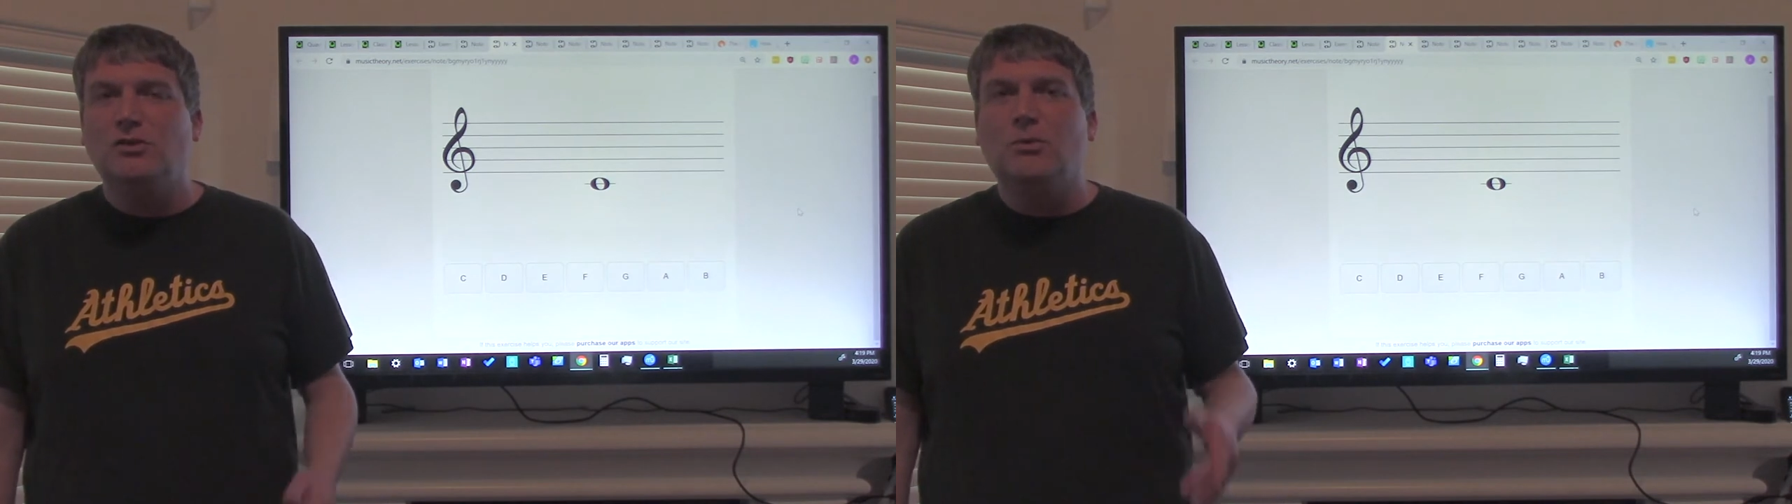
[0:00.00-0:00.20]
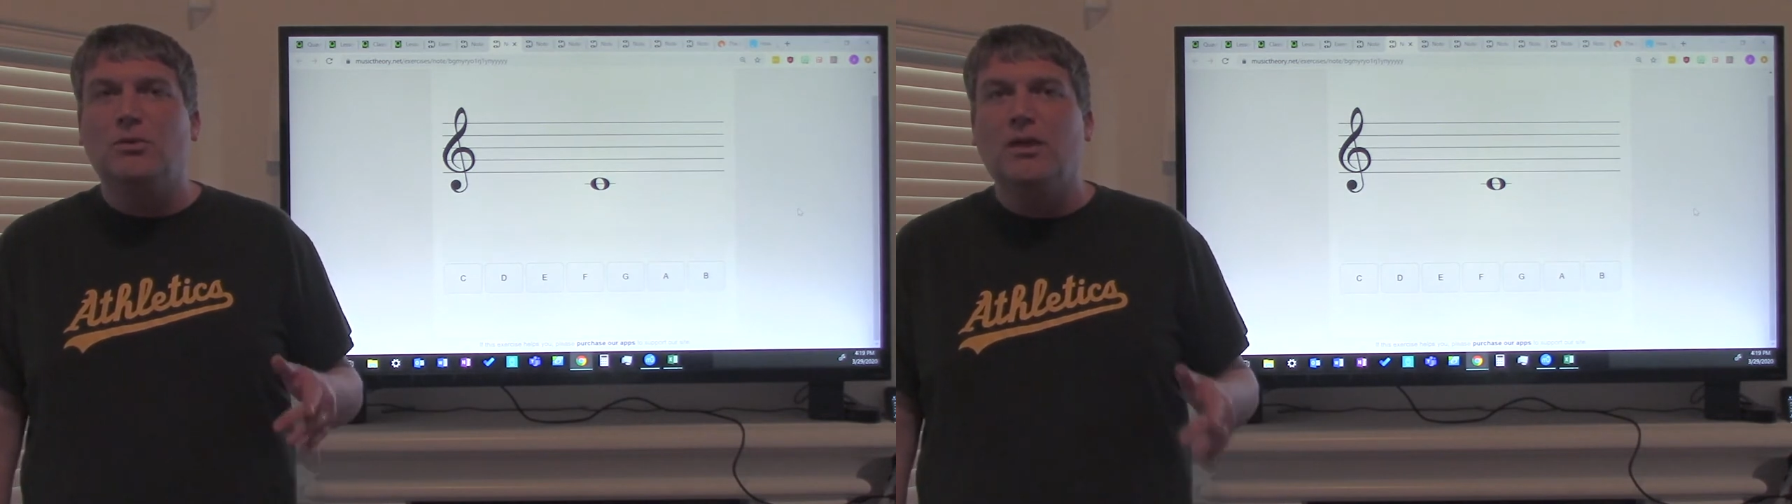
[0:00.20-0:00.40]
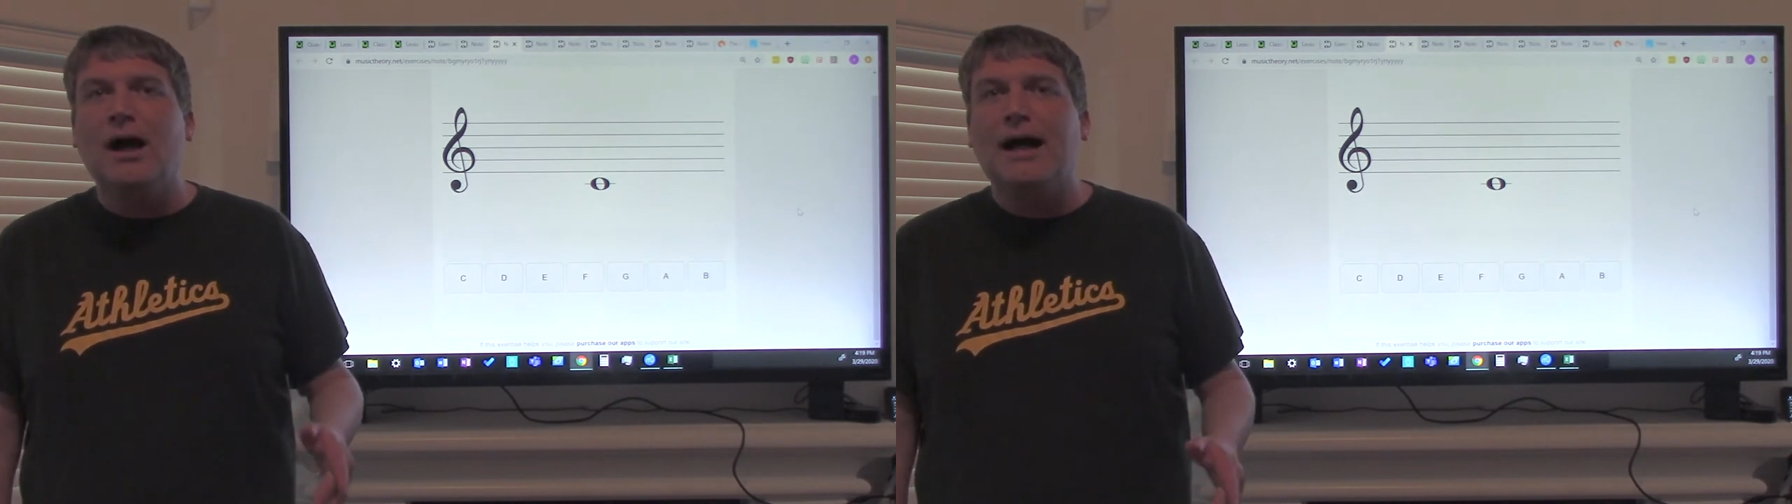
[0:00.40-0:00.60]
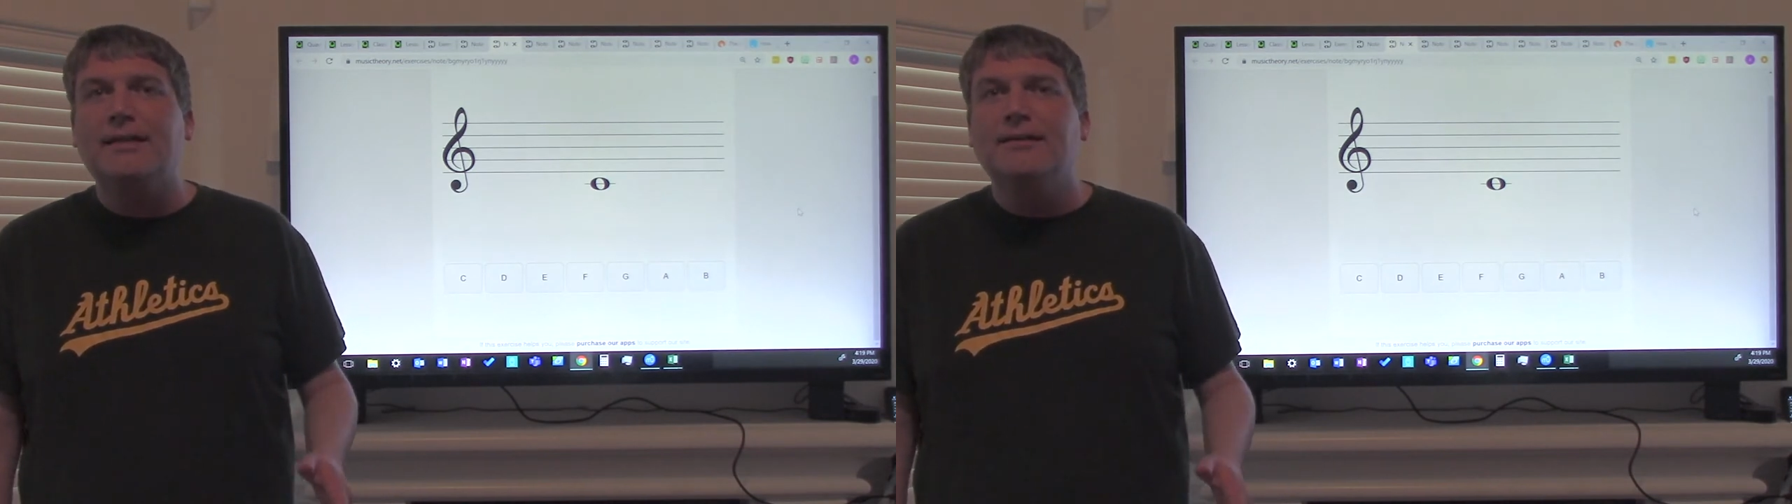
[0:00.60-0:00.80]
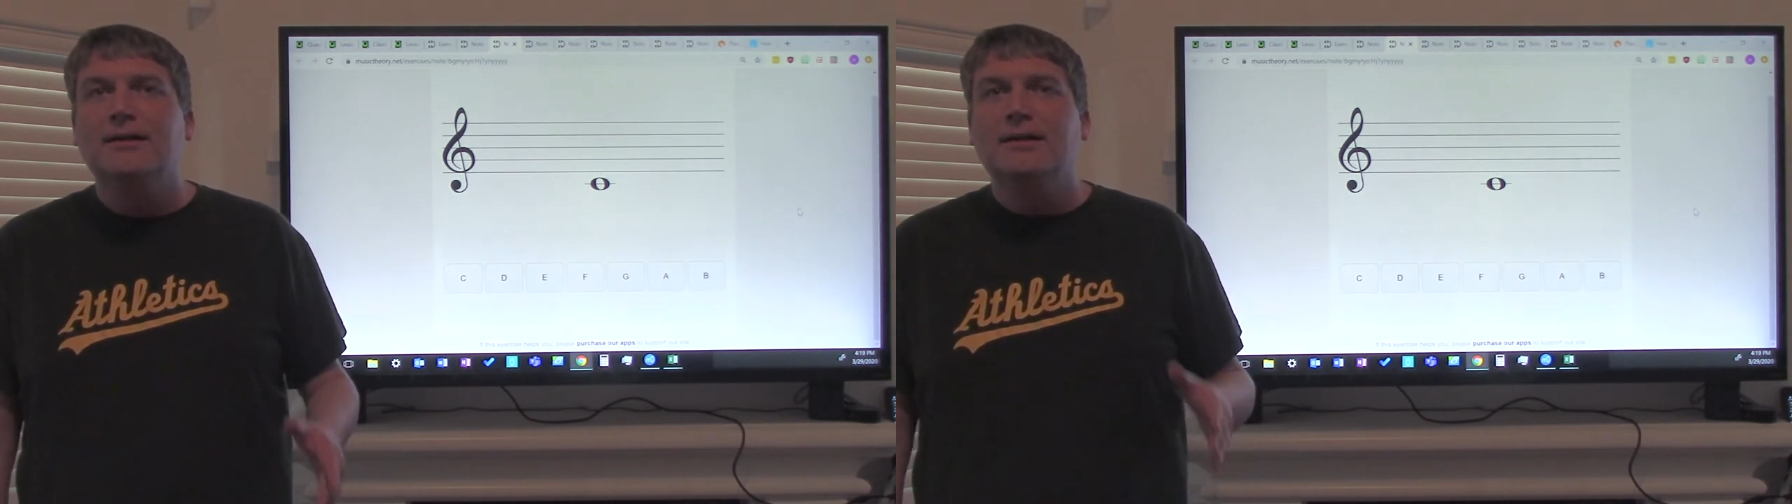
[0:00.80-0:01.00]
So you will
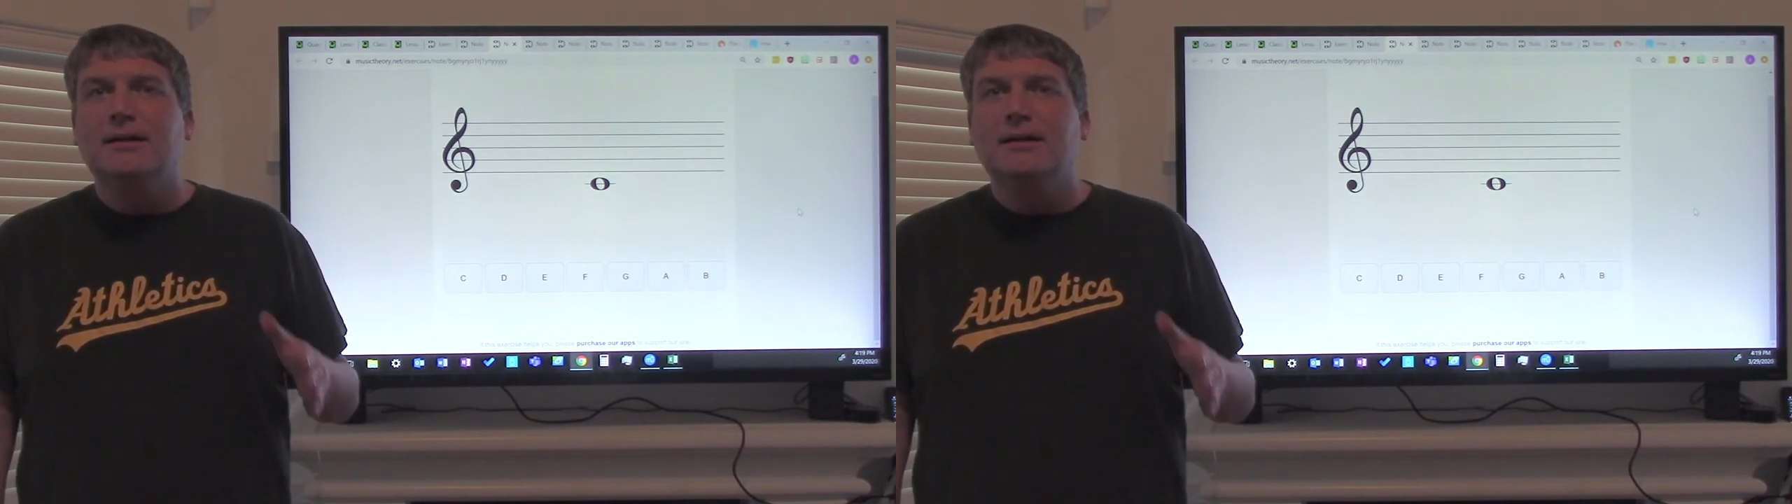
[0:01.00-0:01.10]
not